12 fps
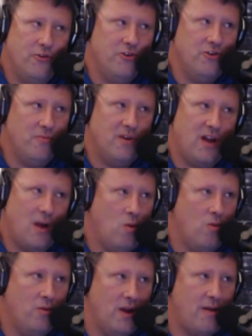older than you, but
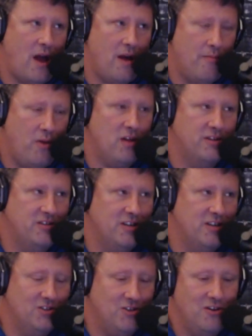I won't. I
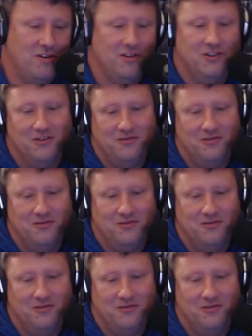apologize, sir.